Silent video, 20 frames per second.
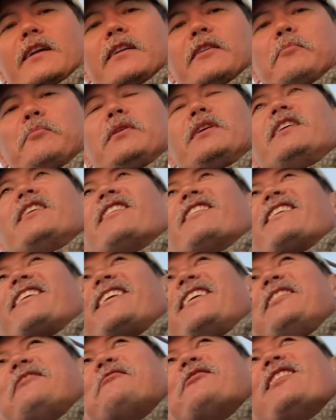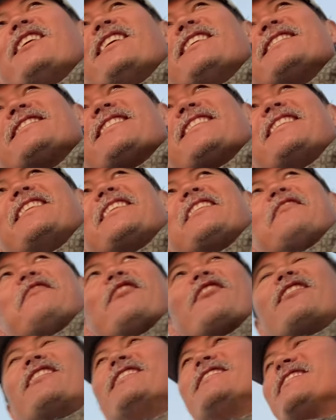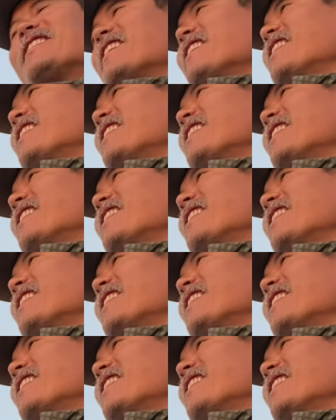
to be here in Key West. I think I've already said